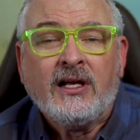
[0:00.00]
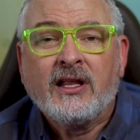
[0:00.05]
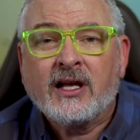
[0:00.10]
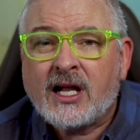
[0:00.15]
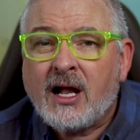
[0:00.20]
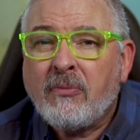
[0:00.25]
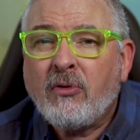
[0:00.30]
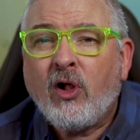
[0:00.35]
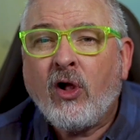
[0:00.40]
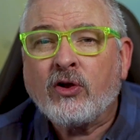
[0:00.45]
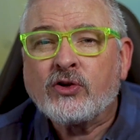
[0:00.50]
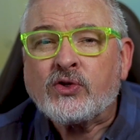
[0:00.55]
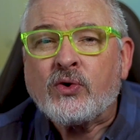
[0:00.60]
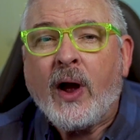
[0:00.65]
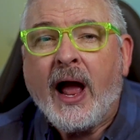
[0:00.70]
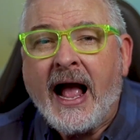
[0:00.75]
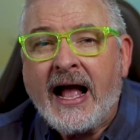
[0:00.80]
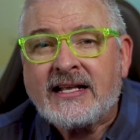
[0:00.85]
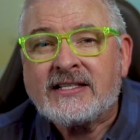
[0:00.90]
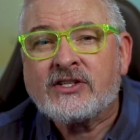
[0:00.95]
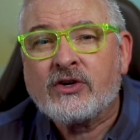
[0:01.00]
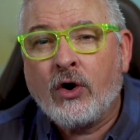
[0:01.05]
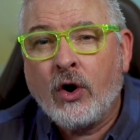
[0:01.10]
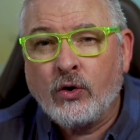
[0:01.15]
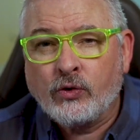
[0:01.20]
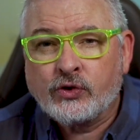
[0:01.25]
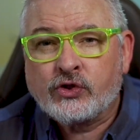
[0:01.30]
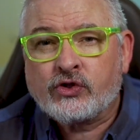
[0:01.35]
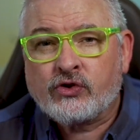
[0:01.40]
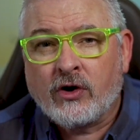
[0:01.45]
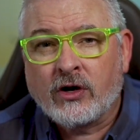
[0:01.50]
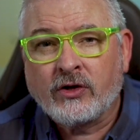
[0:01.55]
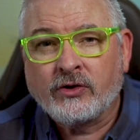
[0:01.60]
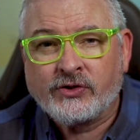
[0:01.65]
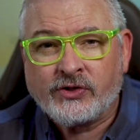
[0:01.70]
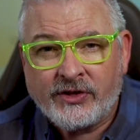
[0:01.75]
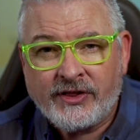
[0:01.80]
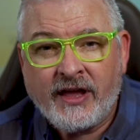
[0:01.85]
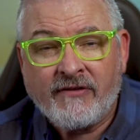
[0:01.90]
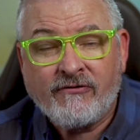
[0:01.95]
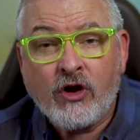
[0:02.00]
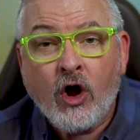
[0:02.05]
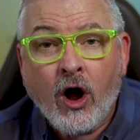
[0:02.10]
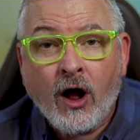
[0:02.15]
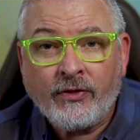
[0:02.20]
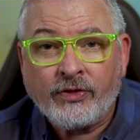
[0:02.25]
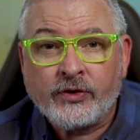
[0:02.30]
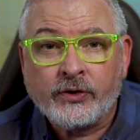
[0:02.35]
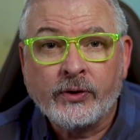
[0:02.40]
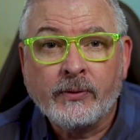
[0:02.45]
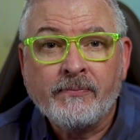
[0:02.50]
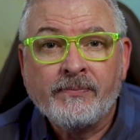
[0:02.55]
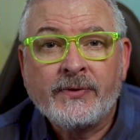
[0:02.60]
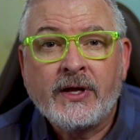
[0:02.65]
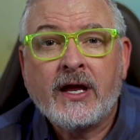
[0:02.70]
The couple also has their own struggles that they've gone through.